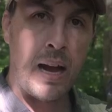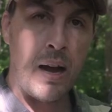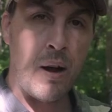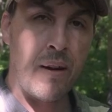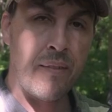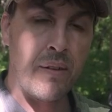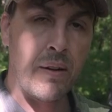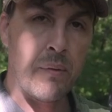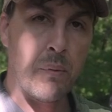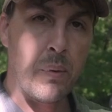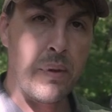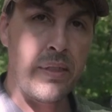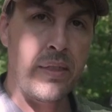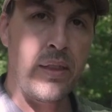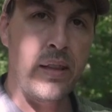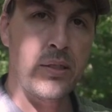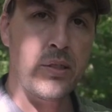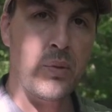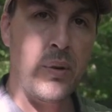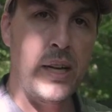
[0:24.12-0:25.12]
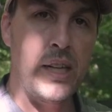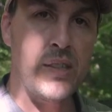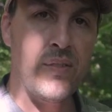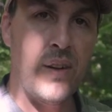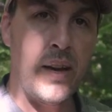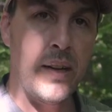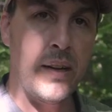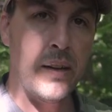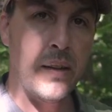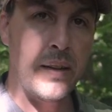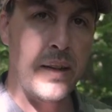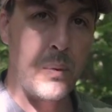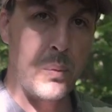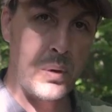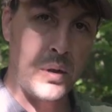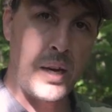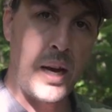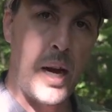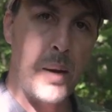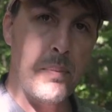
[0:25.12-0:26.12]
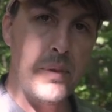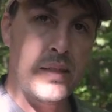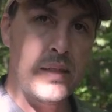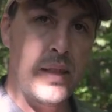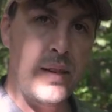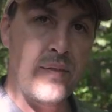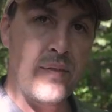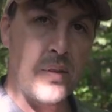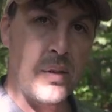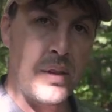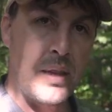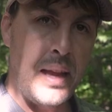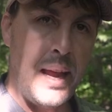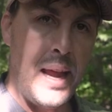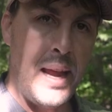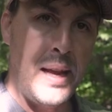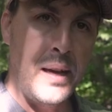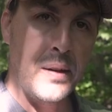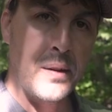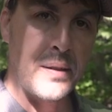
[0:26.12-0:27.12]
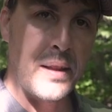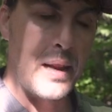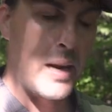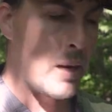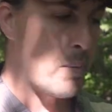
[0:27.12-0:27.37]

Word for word: However, with this rangefinder that will compensate for the angle that